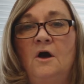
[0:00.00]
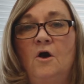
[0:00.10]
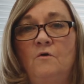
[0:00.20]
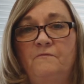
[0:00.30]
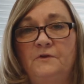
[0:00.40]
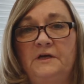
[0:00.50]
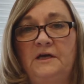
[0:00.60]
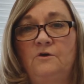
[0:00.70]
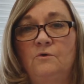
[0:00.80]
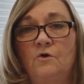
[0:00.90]
hopefully
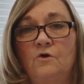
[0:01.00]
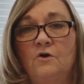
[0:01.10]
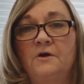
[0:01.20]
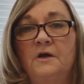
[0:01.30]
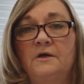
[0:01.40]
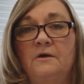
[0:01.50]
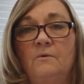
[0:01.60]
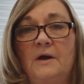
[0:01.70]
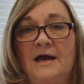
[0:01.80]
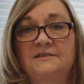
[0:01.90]
you heard
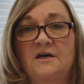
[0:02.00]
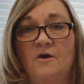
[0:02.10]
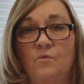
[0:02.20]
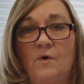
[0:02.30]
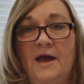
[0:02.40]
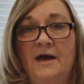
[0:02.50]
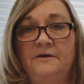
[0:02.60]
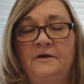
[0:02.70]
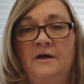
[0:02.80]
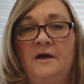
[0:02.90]
as I
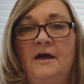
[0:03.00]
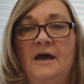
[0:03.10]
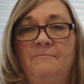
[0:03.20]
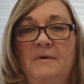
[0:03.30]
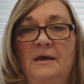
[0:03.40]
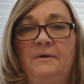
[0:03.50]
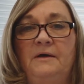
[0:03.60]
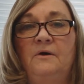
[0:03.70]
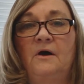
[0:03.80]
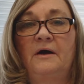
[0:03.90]
read and
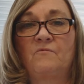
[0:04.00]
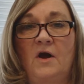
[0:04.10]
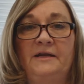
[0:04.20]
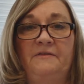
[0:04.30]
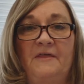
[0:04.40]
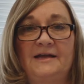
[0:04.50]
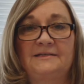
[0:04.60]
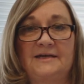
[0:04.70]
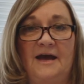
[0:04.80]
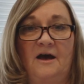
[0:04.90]
maybe am writing
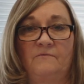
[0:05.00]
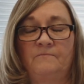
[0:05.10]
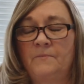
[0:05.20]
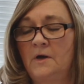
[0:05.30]
that down.